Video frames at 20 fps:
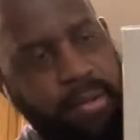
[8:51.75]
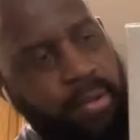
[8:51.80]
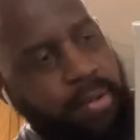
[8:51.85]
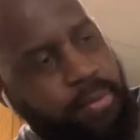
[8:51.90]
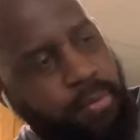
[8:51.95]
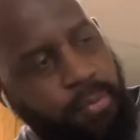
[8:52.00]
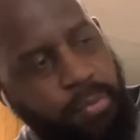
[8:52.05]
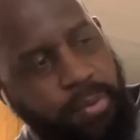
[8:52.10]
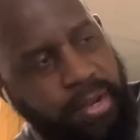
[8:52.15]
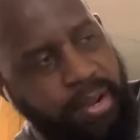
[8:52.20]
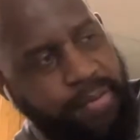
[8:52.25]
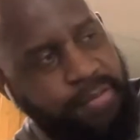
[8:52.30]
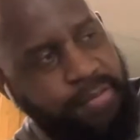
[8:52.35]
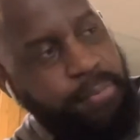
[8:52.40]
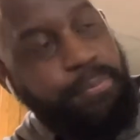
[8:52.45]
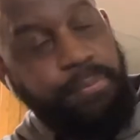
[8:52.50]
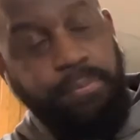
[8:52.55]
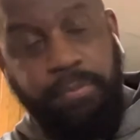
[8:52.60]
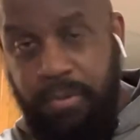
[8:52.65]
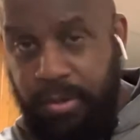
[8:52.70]
or whatever,
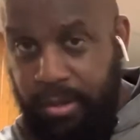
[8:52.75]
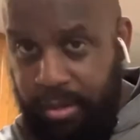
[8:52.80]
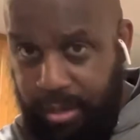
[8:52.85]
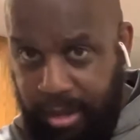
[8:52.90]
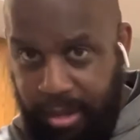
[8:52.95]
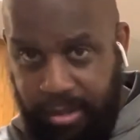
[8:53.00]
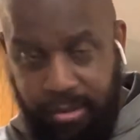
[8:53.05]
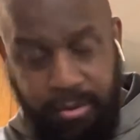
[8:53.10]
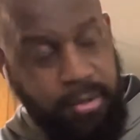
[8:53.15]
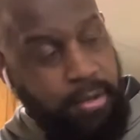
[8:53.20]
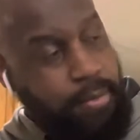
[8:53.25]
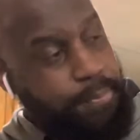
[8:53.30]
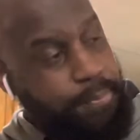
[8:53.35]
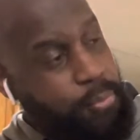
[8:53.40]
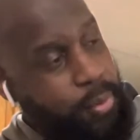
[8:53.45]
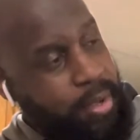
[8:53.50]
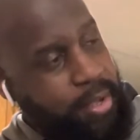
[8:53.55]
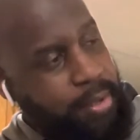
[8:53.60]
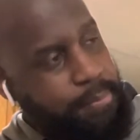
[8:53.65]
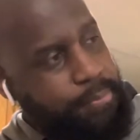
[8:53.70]
and that's a good
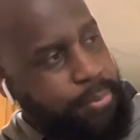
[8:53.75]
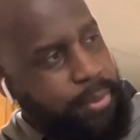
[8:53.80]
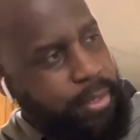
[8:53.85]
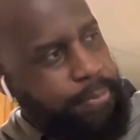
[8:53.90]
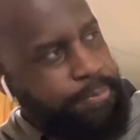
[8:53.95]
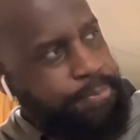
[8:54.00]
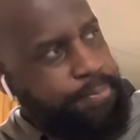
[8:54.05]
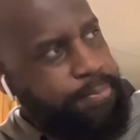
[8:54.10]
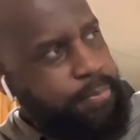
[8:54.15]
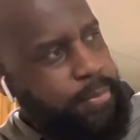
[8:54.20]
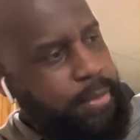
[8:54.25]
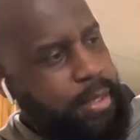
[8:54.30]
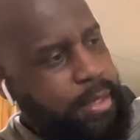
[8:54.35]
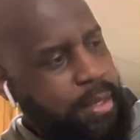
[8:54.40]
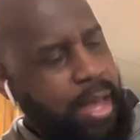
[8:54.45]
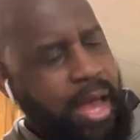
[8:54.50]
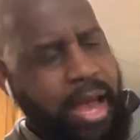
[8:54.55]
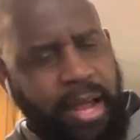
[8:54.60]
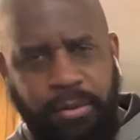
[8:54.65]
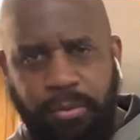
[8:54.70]
point. But
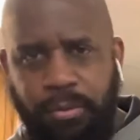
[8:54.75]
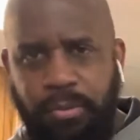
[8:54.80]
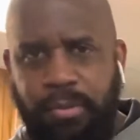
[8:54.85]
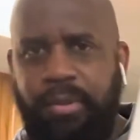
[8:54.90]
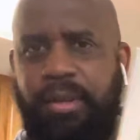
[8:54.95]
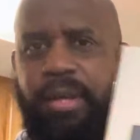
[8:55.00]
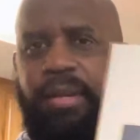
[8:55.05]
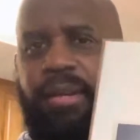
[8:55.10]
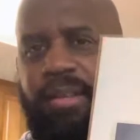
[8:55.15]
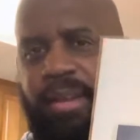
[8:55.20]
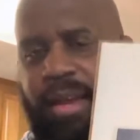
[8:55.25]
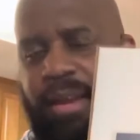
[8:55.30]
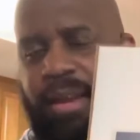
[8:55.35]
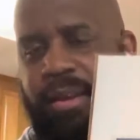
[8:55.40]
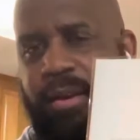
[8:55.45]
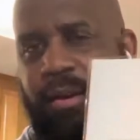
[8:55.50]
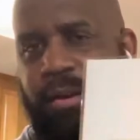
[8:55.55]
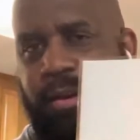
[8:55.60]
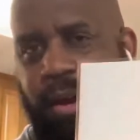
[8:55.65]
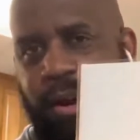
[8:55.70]
I do tend to take
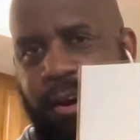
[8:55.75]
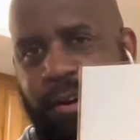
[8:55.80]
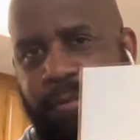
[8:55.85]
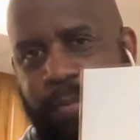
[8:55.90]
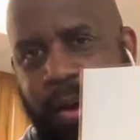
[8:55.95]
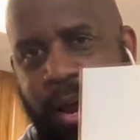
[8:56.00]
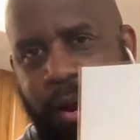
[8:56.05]
good care of my